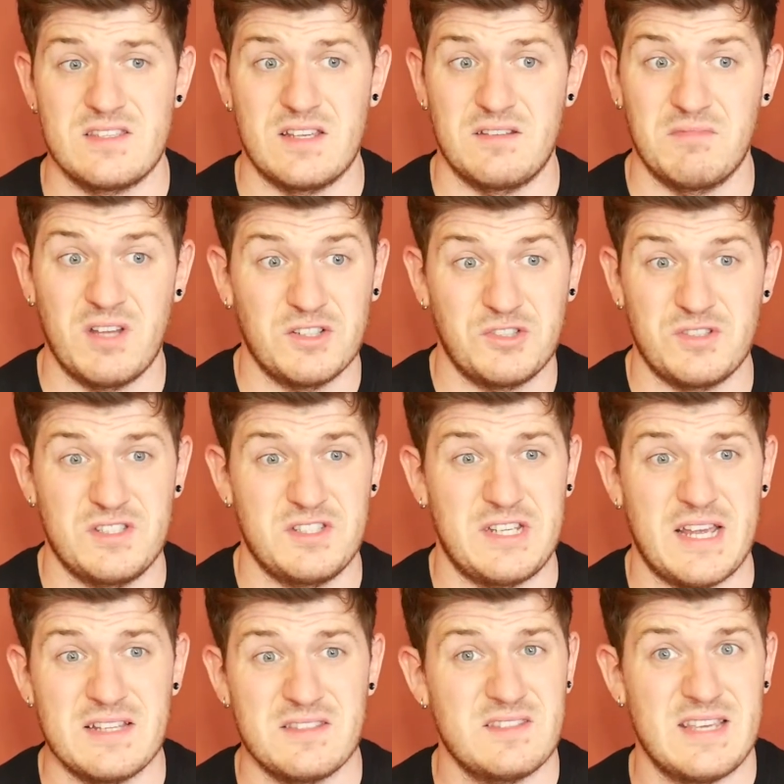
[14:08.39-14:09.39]
and not just his
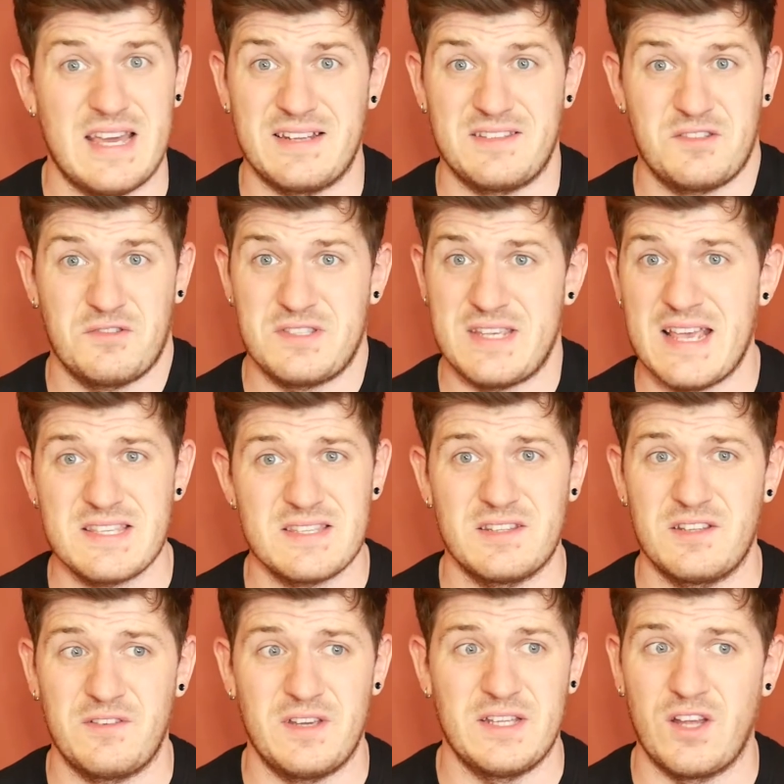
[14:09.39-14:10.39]
chances, he had success
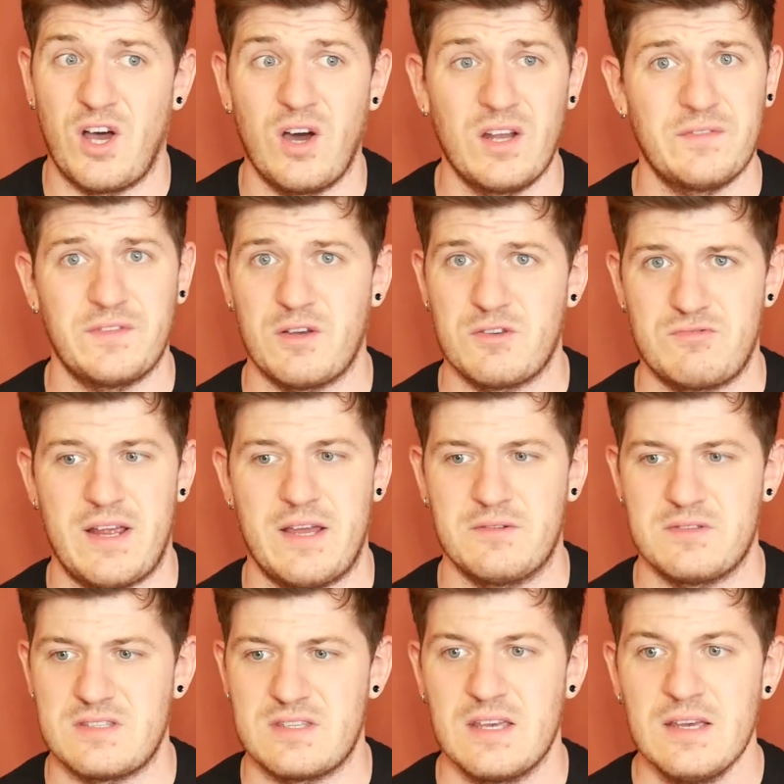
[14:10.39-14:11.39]
in all of those
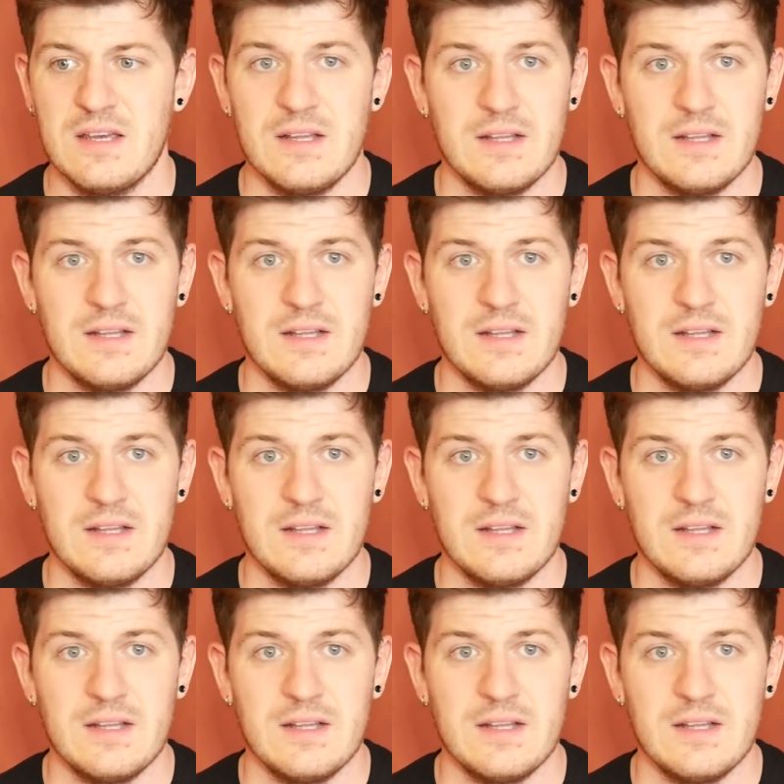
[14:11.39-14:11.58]
rounds.